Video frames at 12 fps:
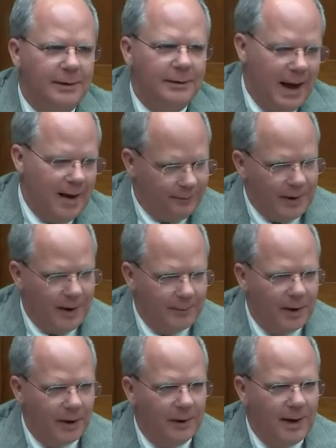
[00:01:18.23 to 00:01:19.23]
that
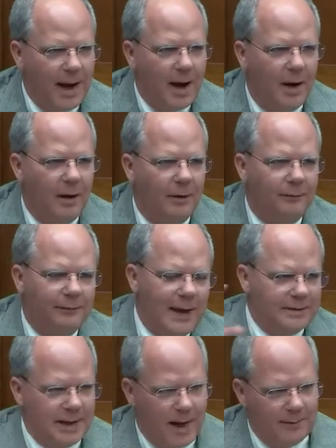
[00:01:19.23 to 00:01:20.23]
bill. But now
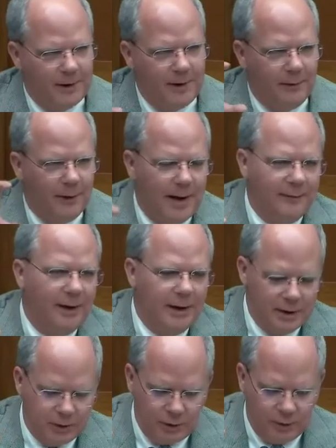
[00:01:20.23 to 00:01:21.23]
that's happening. We're having an
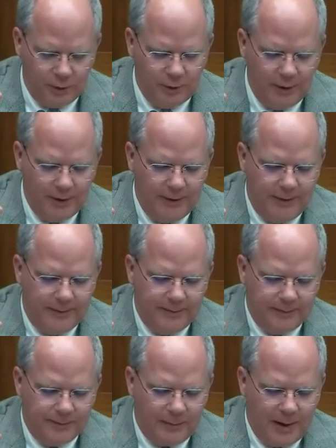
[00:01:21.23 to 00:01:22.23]
issue,
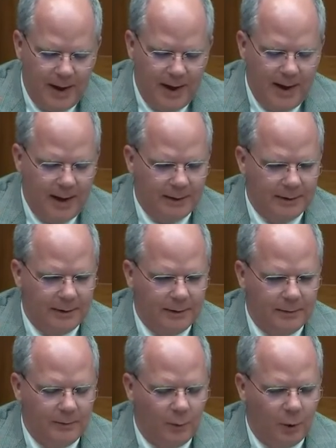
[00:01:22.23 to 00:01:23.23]
and
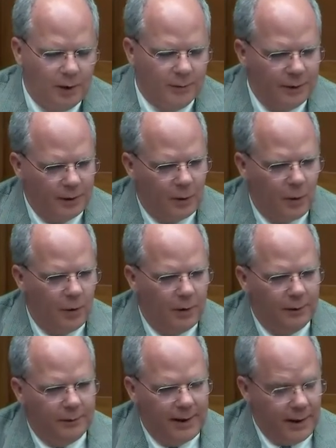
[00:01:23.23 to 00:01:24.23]
working with the
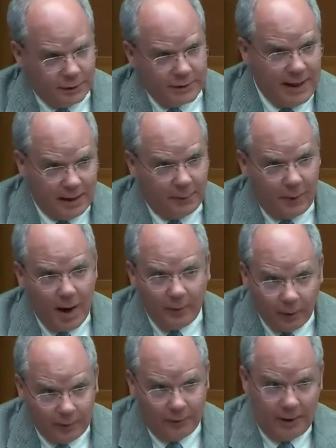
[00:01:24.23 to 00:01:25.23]
Corps, they understand the
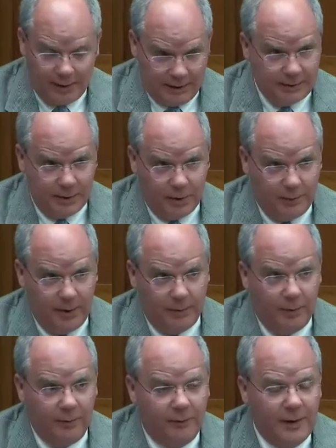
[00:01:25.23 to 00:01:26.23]
problem. Like I said, your people
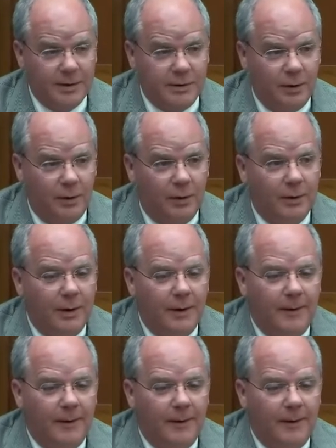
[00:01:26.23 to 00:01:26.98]
are professional,